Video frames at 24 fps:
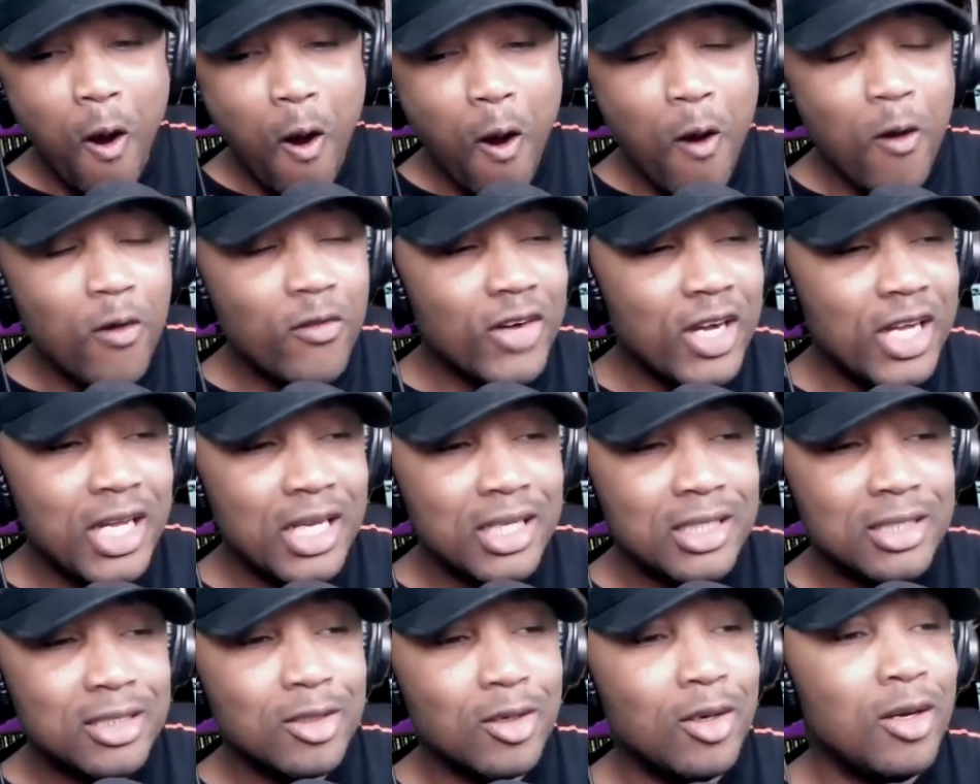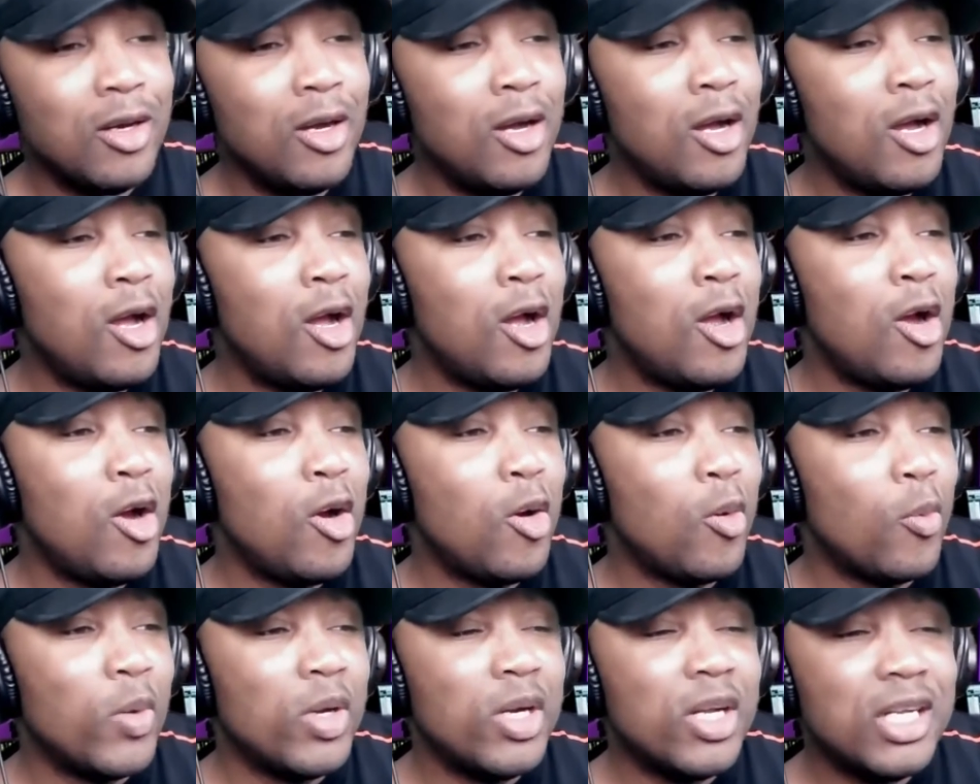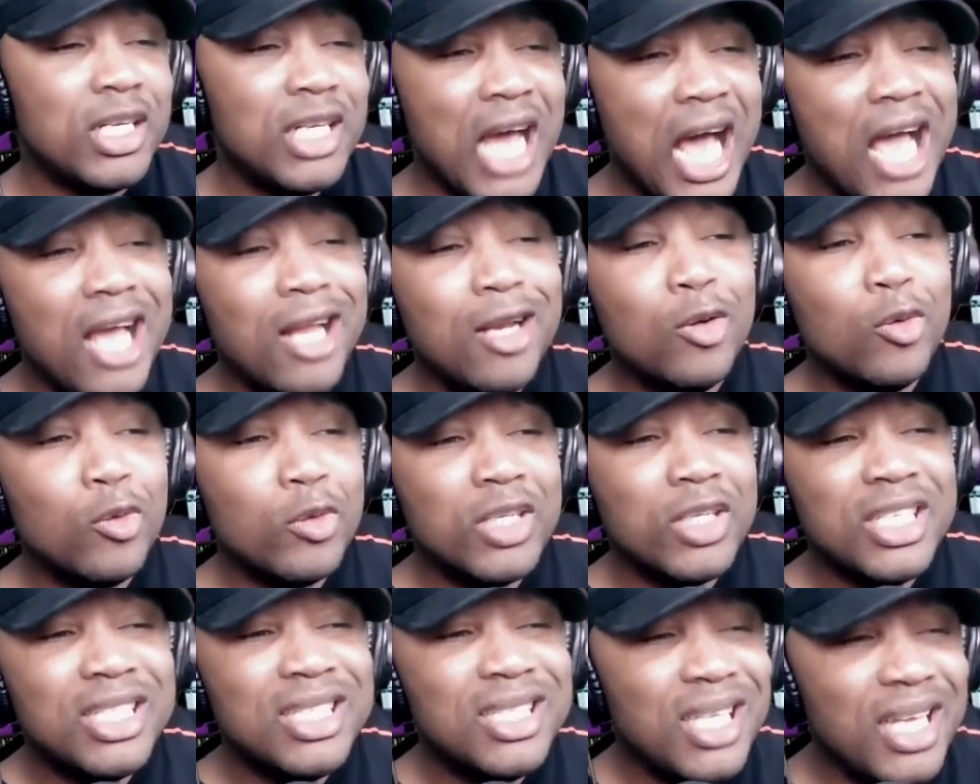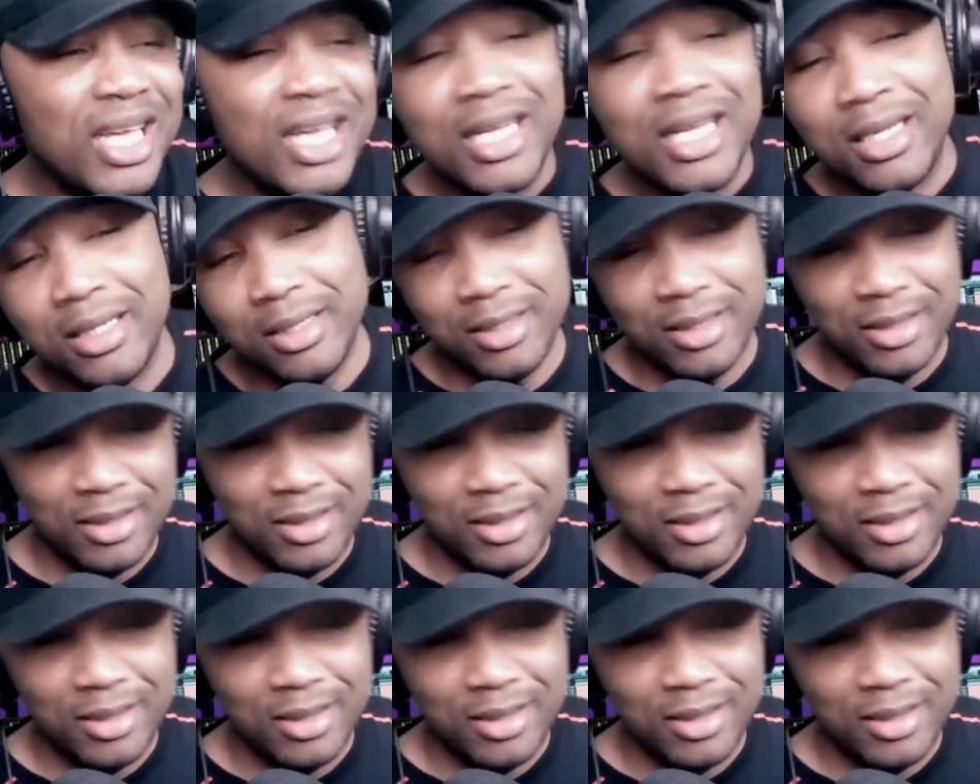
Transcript: Over here, so we're going to dilute the thing.